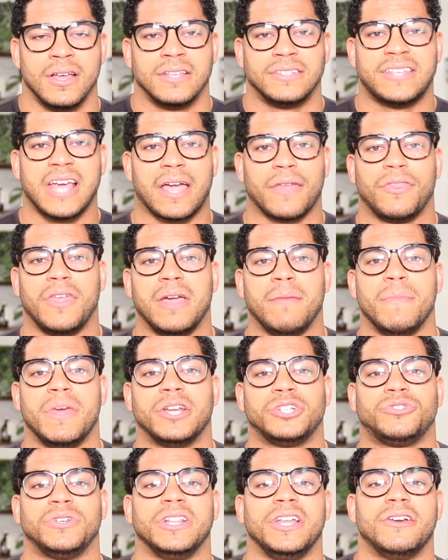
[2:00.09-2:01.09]
Second thing
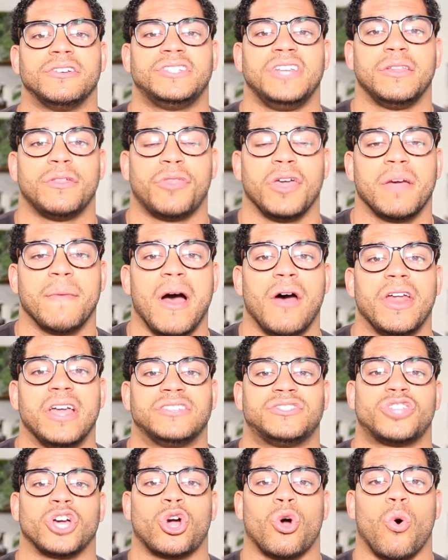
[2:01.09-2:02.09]
ministry leaders need to think about
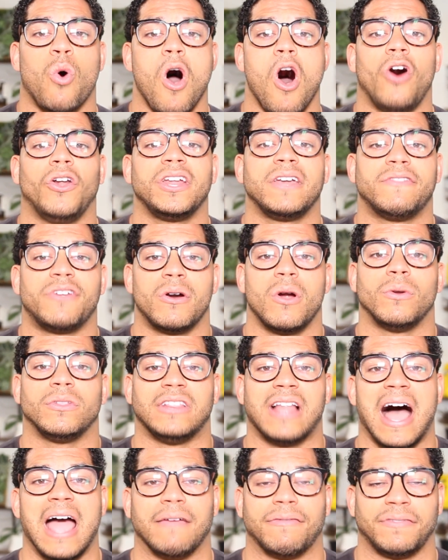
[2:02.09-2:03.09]
is the quality of their own
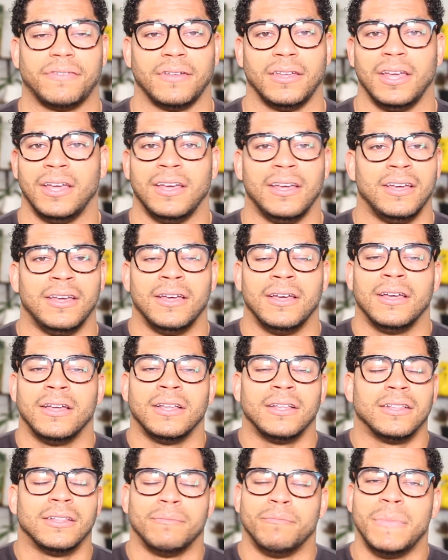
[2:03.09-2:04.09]
life.
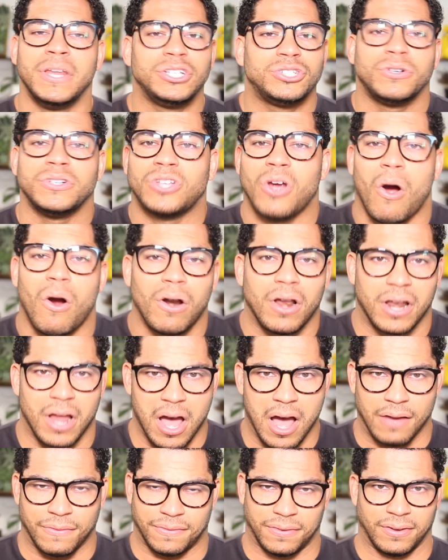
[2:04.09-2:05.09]
Ministry's hard
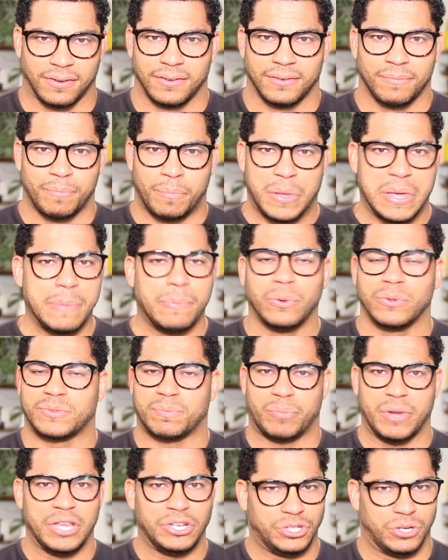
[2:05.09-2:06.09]
enough. People's
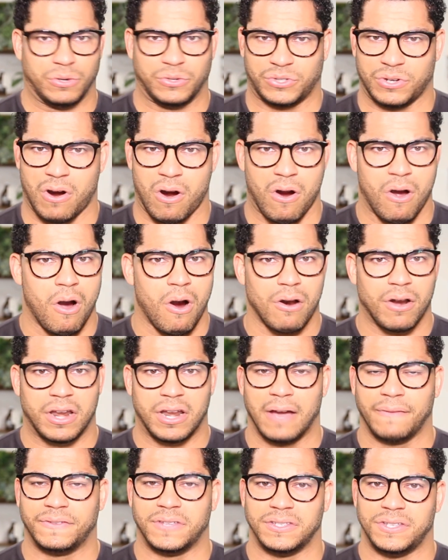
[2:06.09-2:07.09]
issues are hard
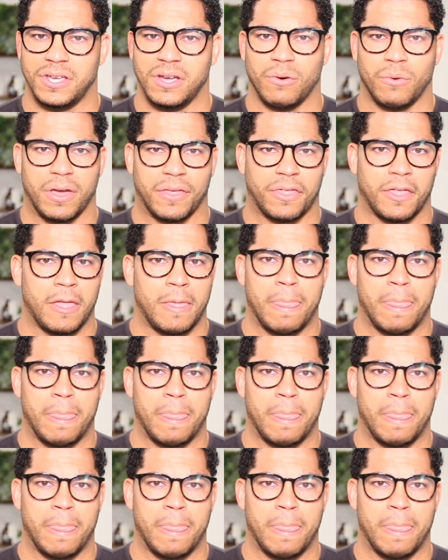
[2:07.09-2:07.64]
enough to deal with.